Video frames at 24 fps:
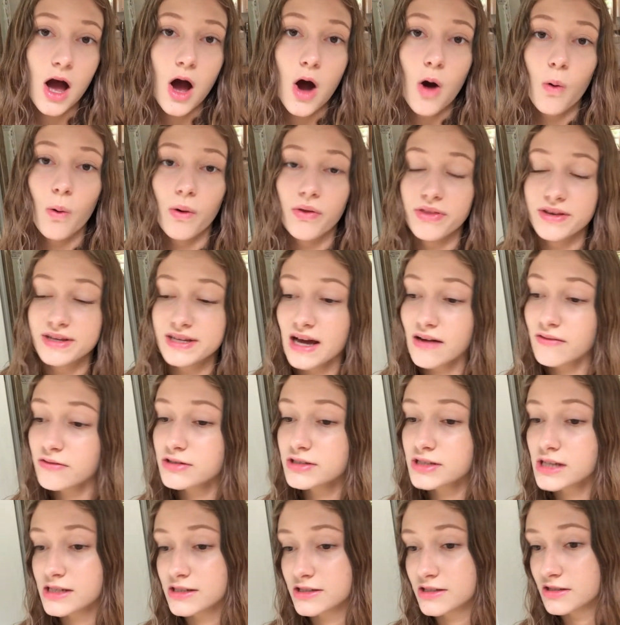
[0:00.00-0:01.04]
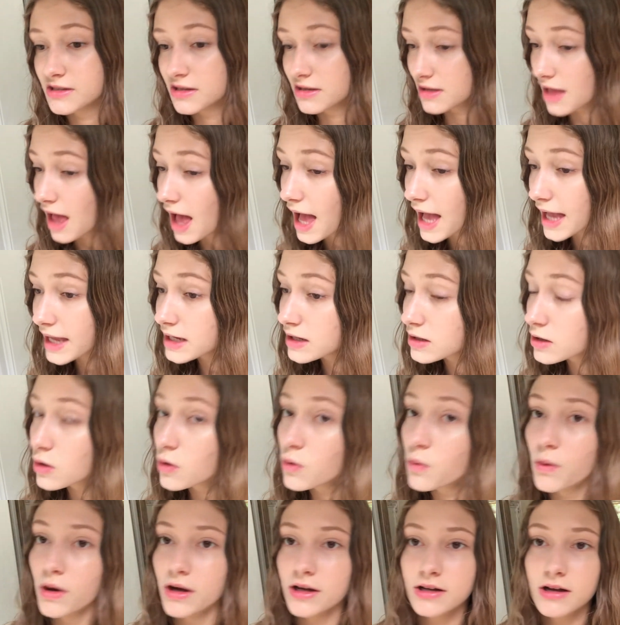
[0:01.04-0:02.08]
What the devil says is a lie.
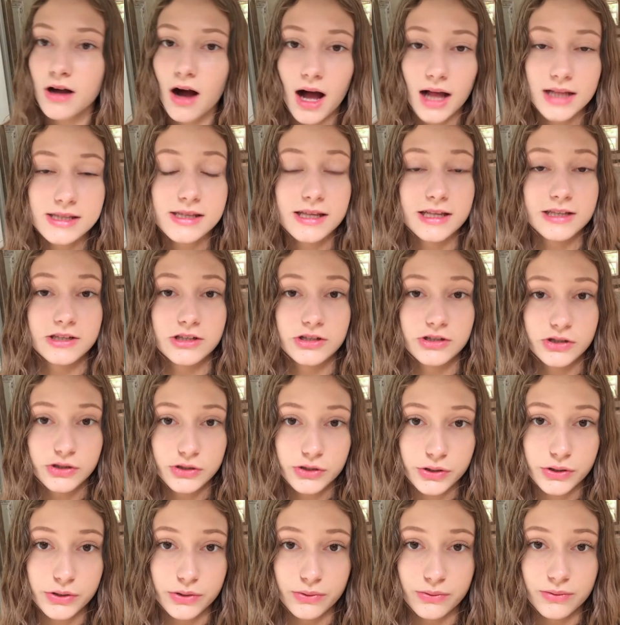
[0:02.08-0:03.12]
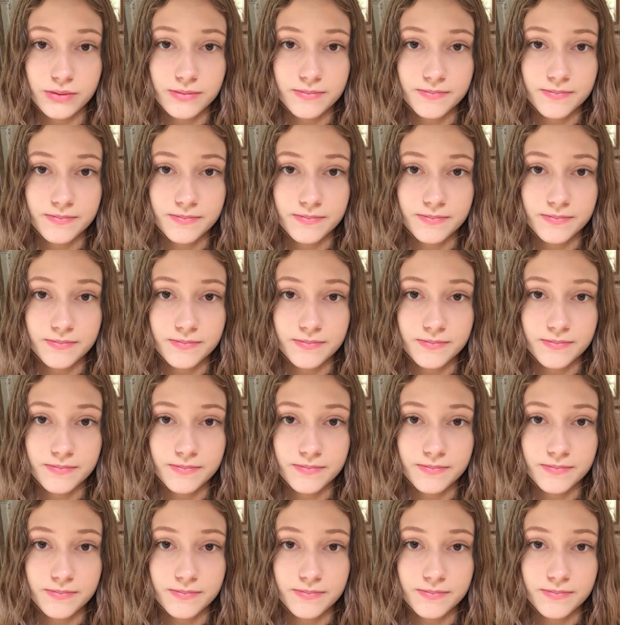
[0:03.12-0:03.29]
What God says is true.